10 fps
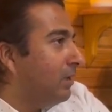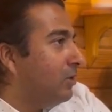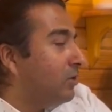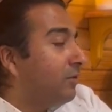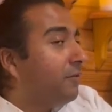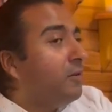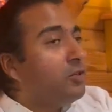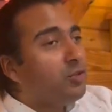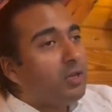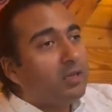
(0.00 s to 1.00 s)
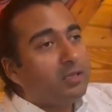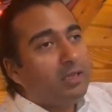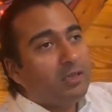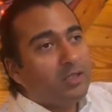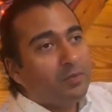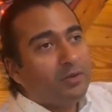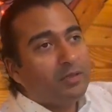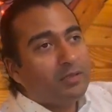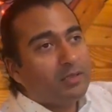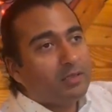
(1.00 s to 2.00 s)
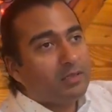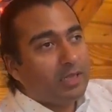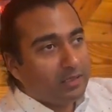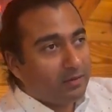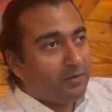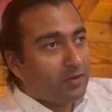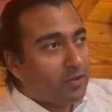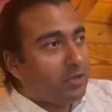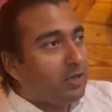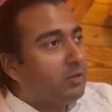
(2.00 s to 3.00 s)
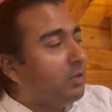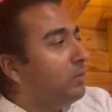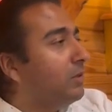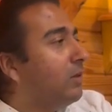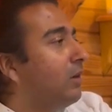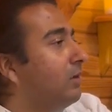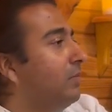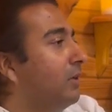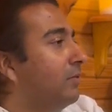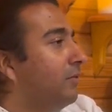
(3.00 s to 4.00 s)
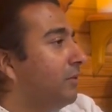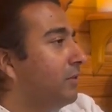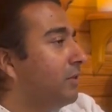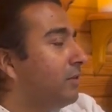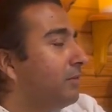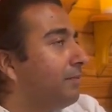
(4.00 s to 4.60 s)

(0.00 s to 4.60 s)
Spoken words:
So the first jhana he experiences, that's the first jhana that we'll talk about first.